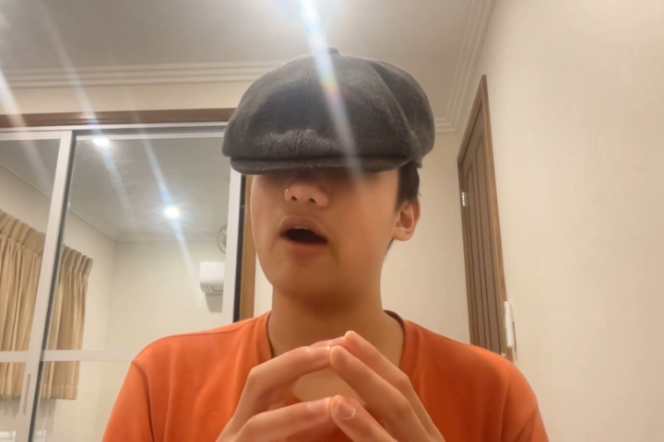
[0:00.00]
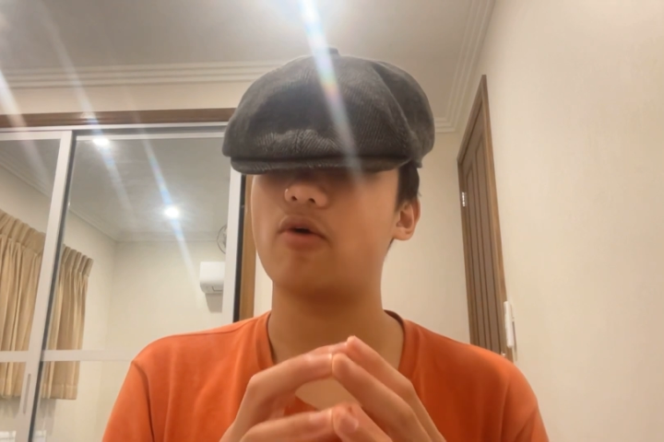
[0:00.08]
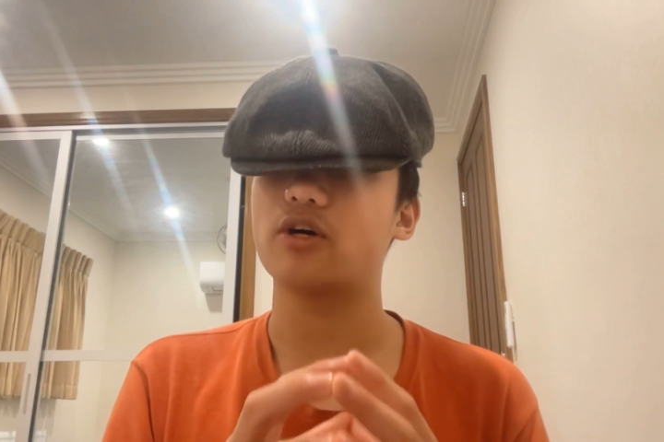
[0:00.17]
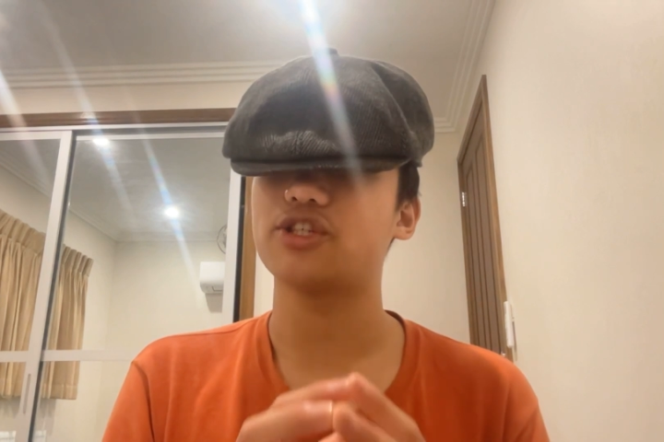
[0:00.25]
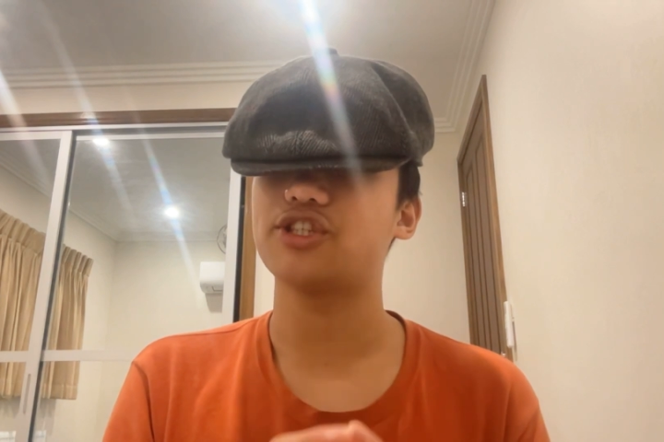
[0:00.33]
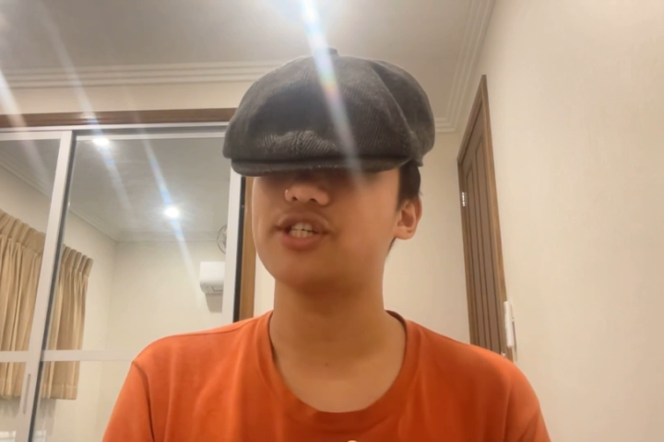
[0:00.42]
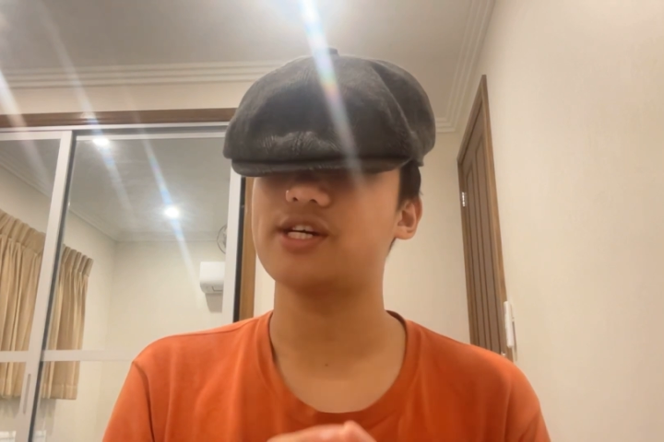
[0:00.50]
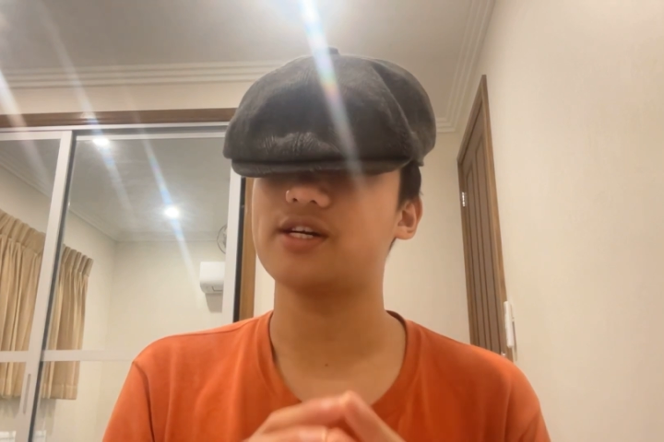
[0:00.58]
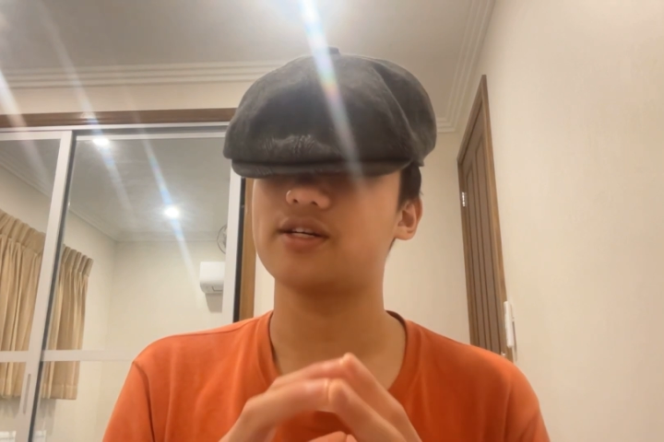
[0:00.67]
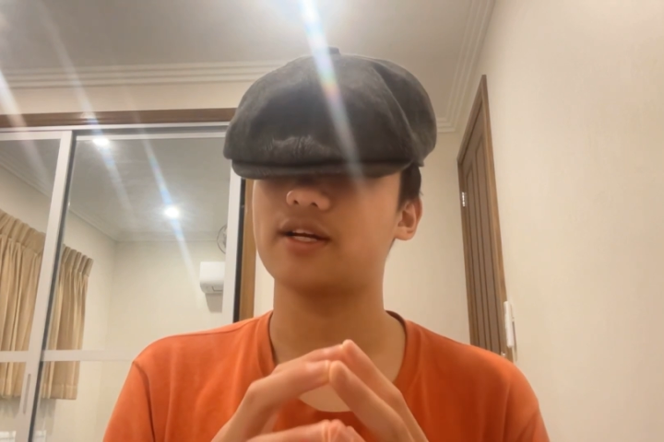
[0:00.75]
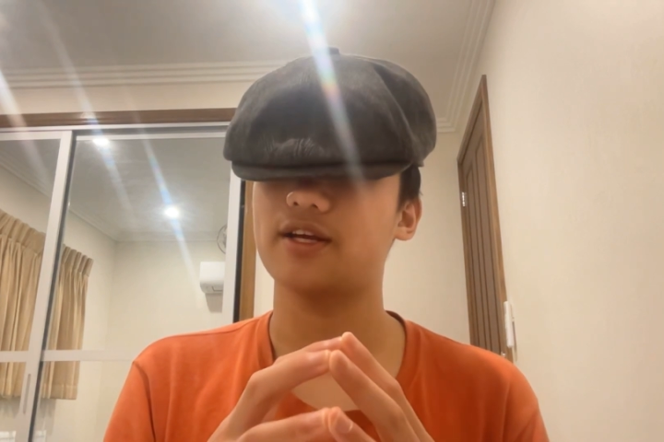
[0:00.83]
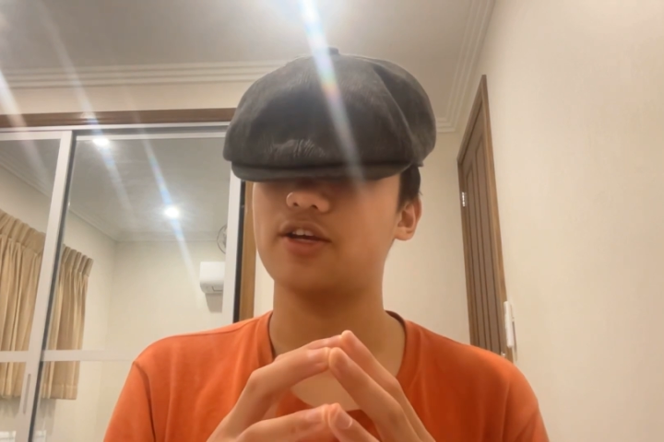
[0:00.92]
our
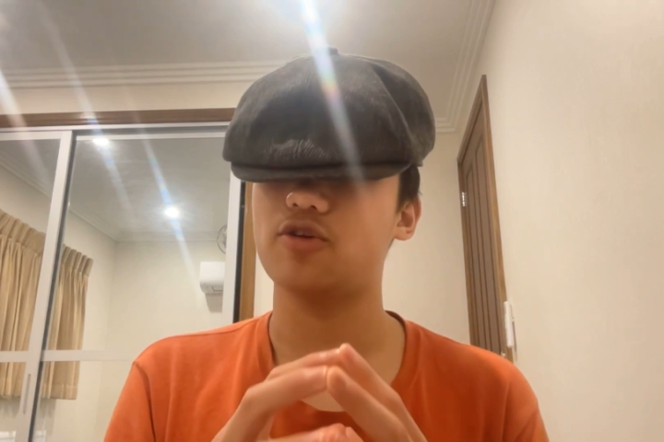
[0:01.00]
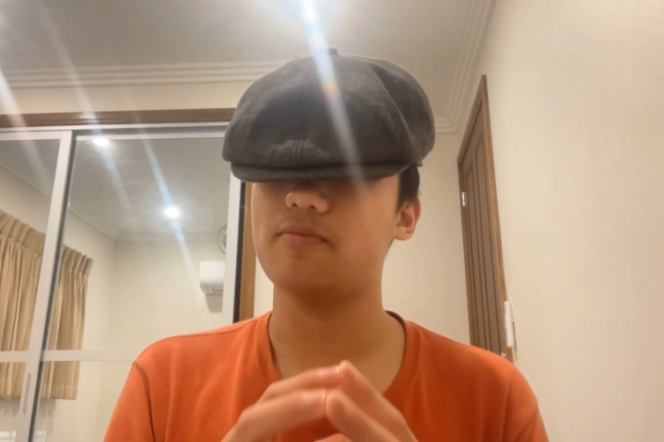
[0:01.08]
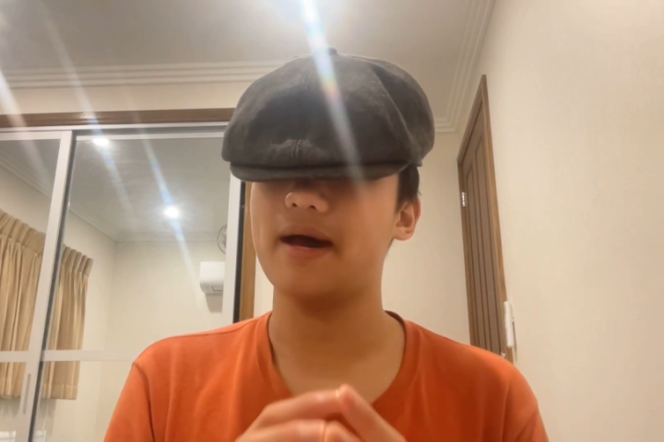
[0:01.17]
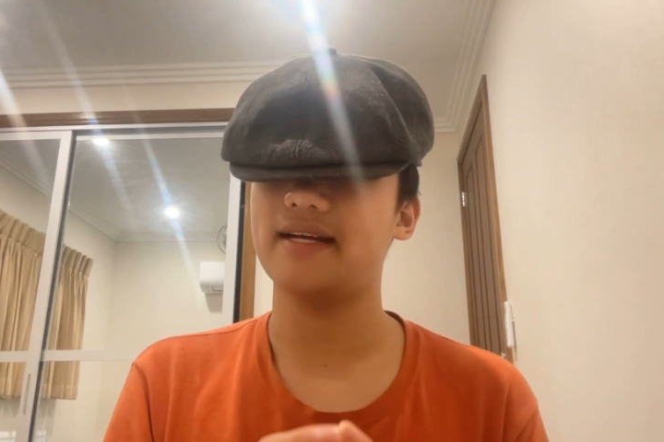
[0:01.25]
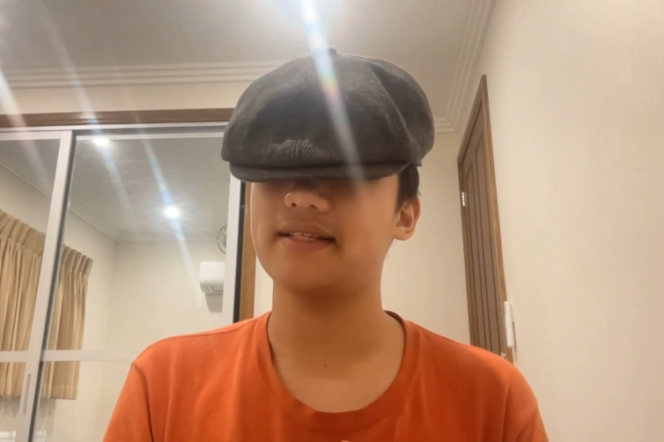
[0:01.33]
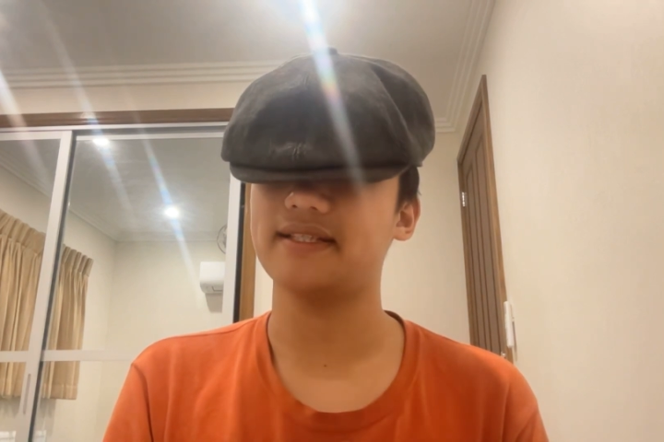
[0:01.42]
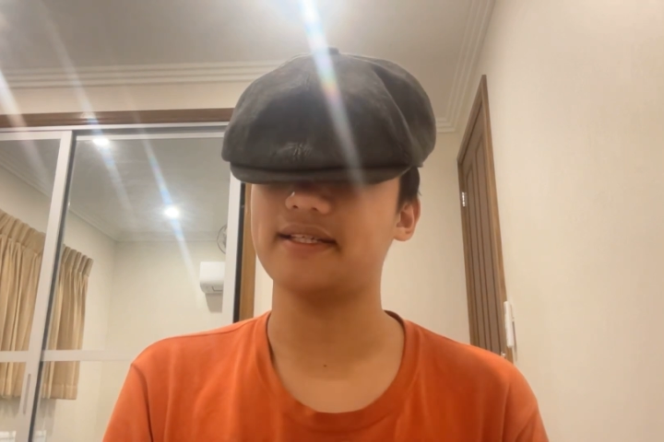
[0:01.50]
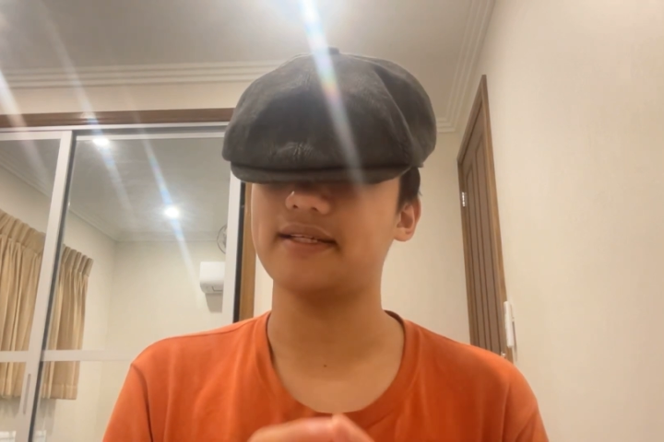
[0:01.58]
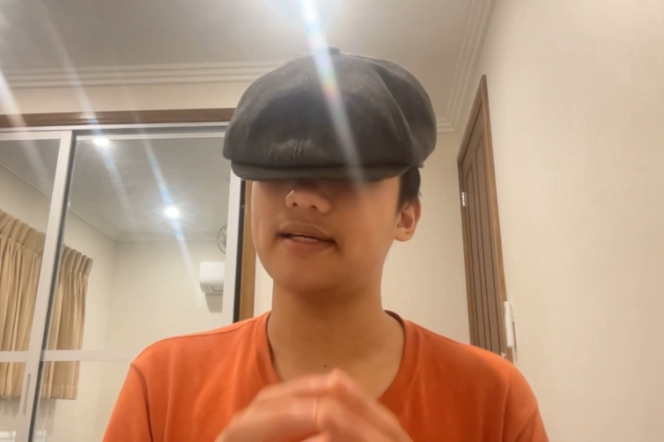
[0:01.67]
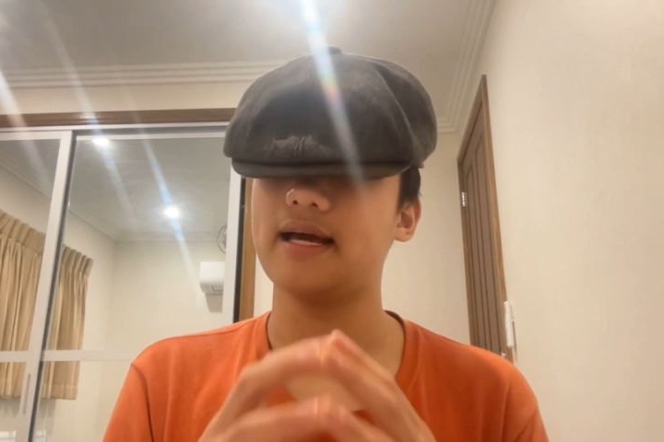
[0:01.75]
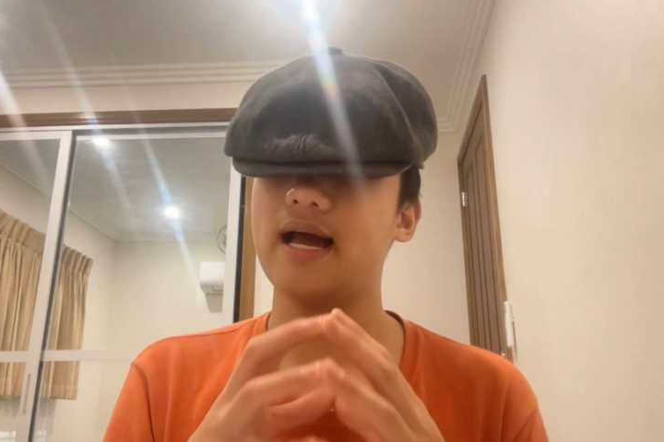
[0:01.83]
shared humanity,